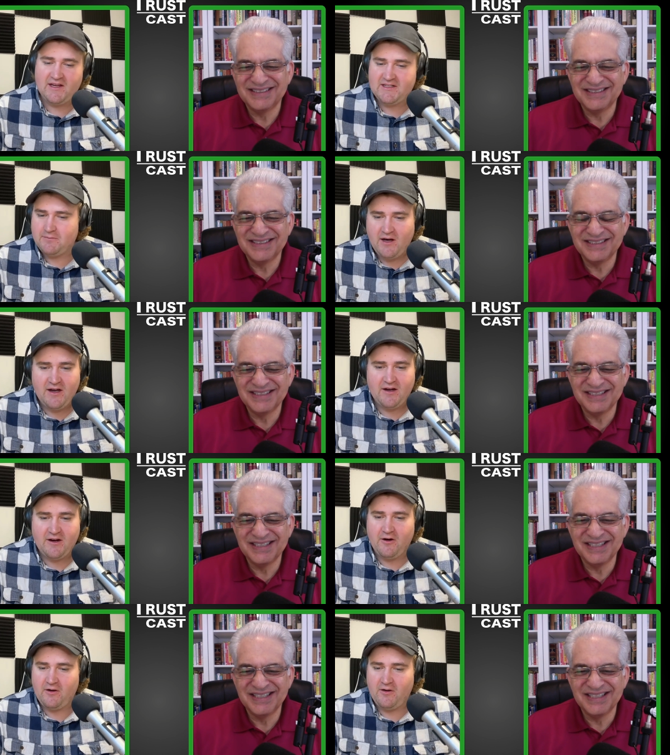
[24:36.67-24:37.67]
Speaker 1: to plug,
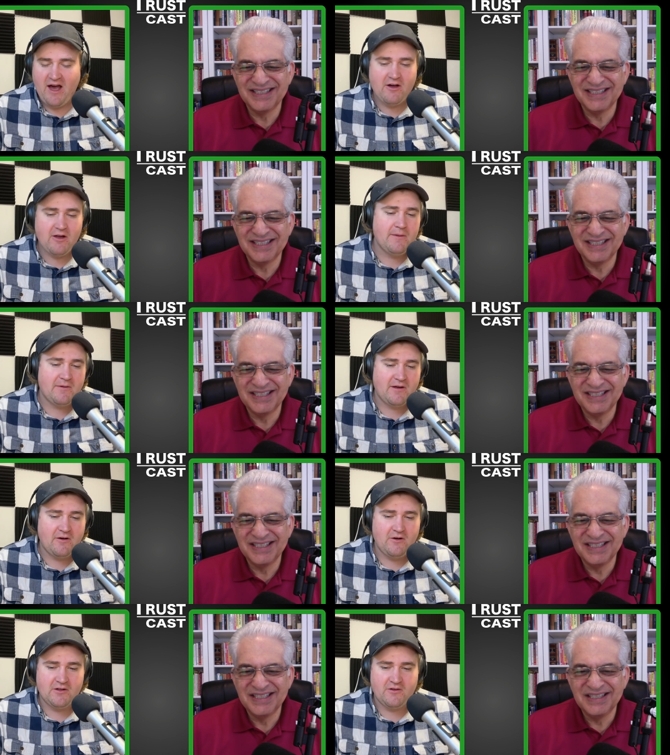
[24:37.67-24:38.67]
or how can people get
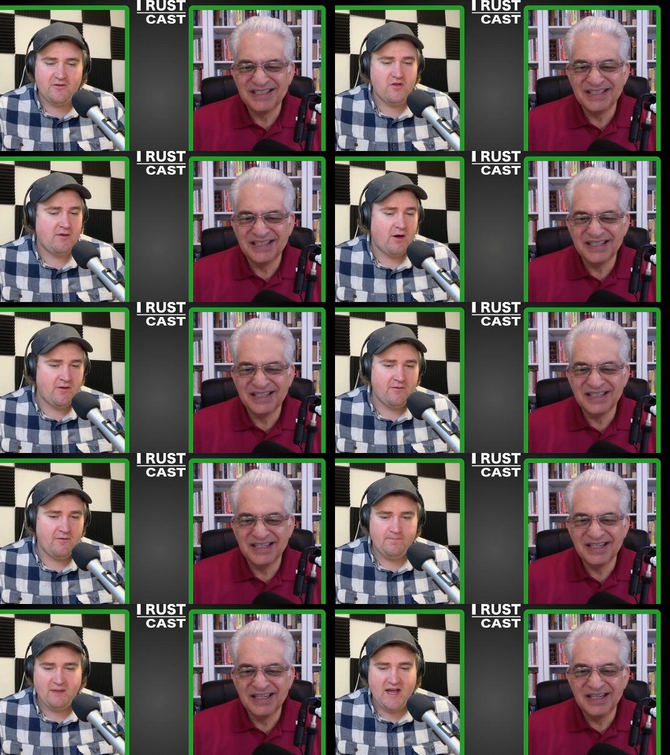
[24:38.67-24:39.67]
a hold of you if they want to
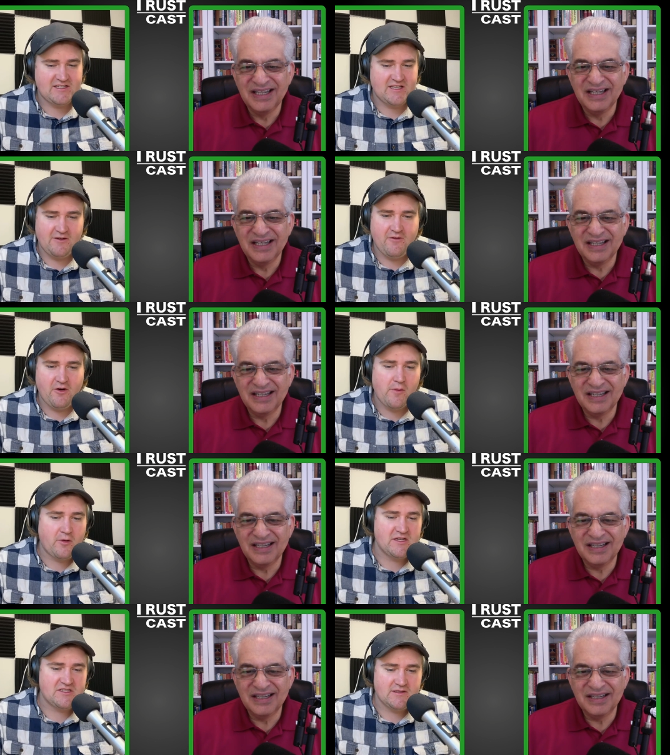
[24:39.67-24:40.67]
ask you any follow-up
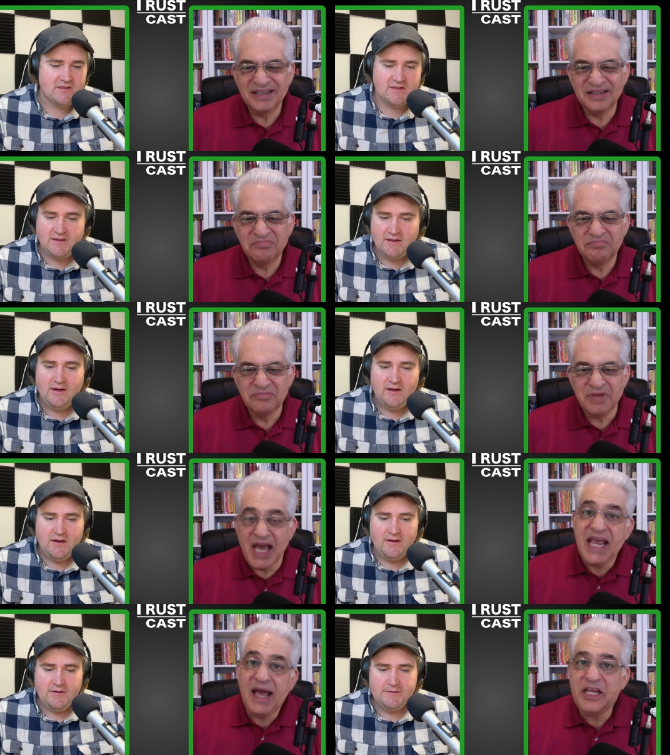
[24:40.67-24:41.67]
questions?
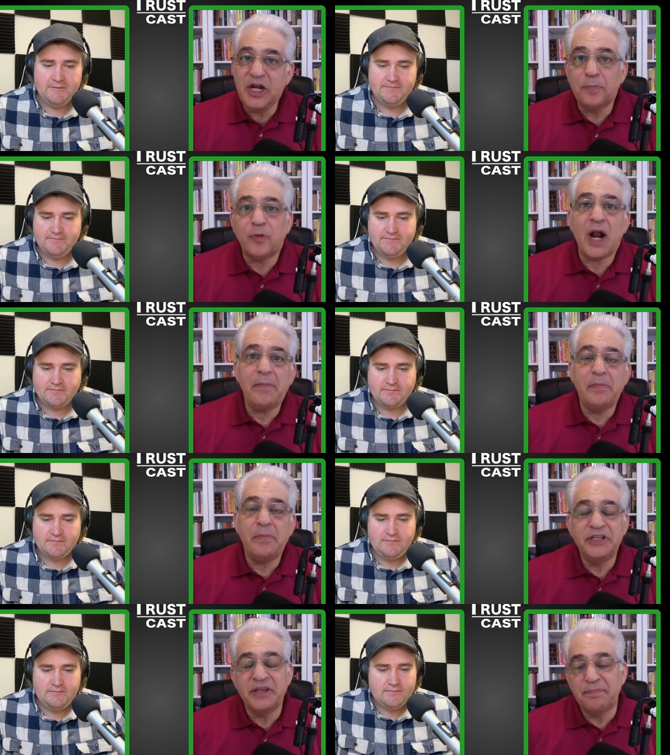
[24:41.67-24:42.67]
Yeah, you know,
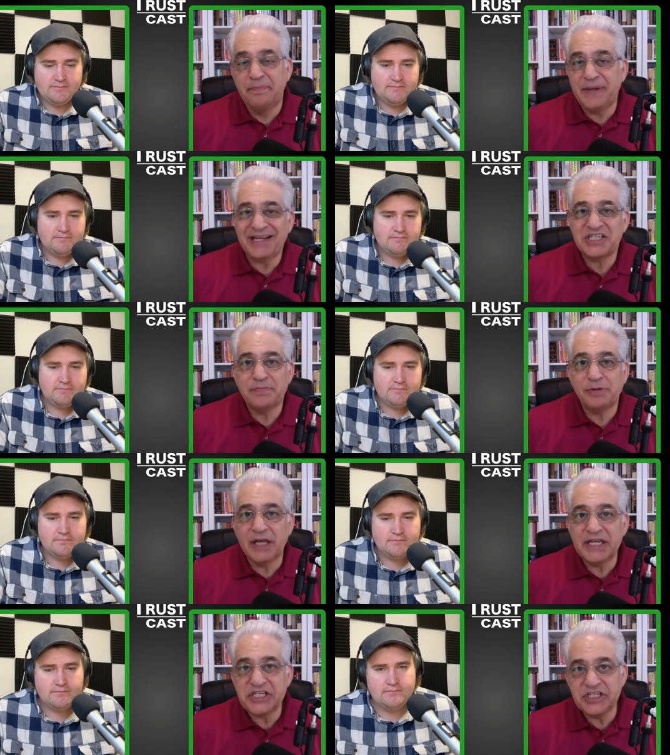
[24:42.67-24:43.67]
probably
Speaker 2: the best
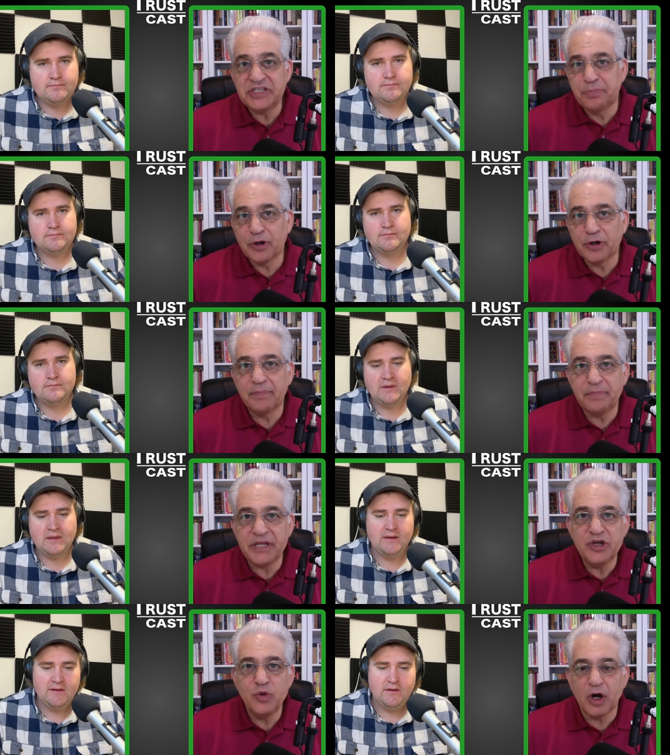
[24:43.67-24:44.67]
place is Burg,
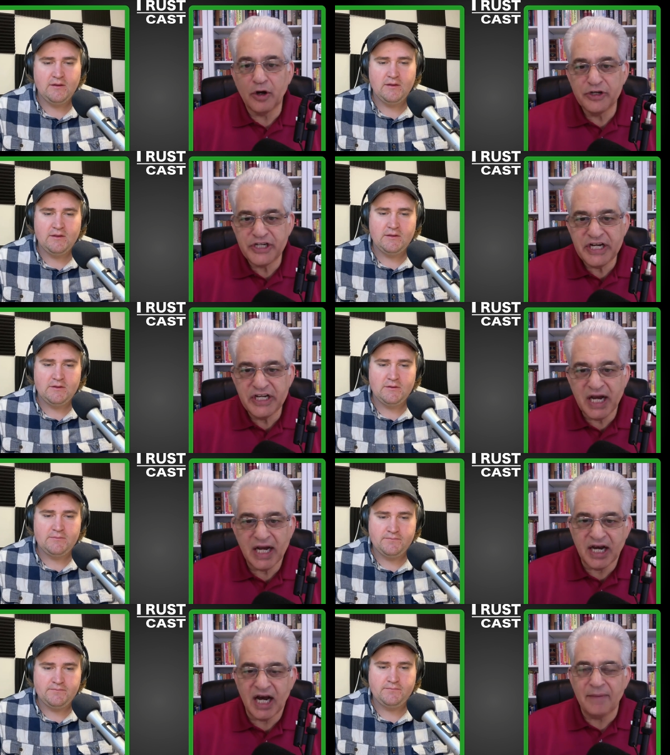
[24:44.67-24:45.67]
B U R G
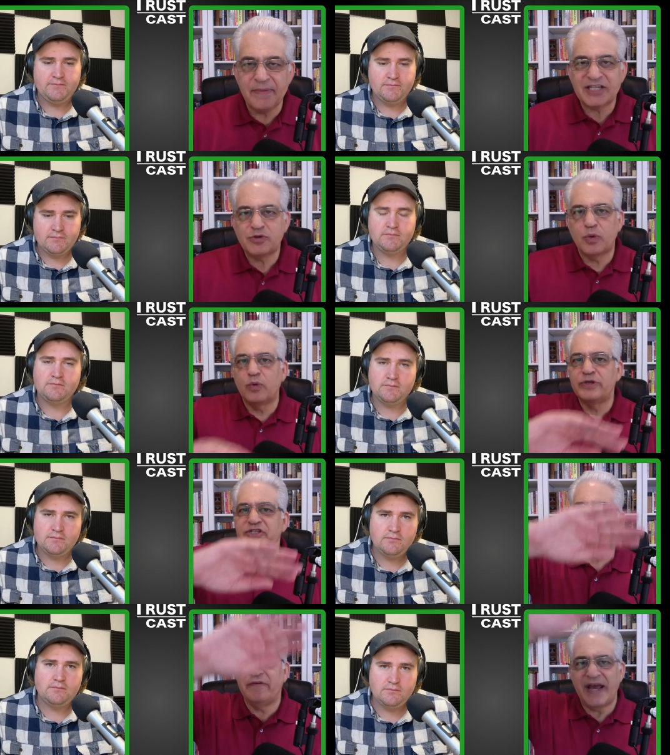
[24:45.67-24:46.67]
dot com. That's where we
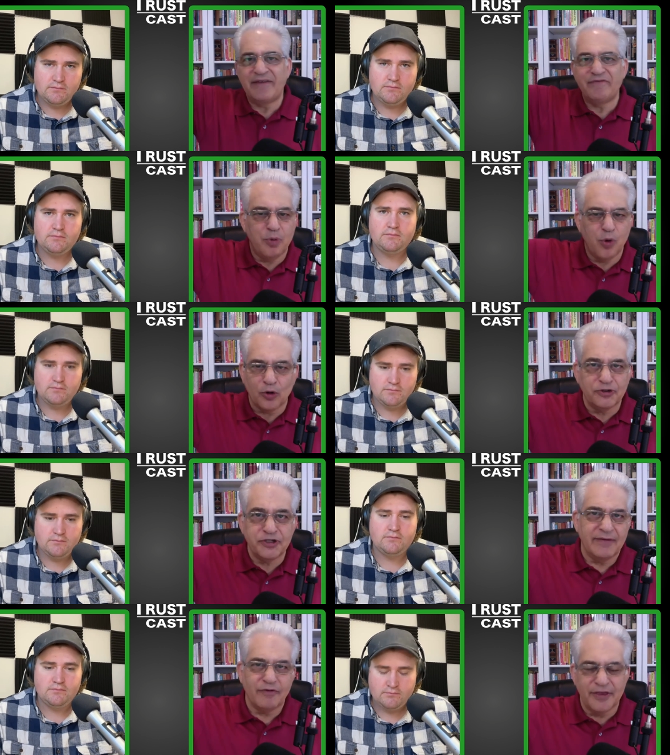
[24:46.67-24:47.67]
sort of have the portal
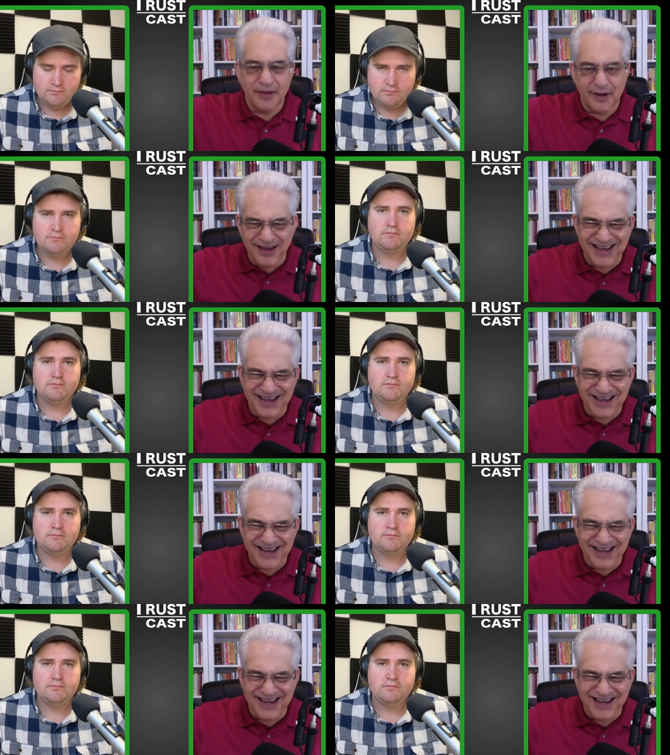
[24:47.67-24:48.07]
to everything.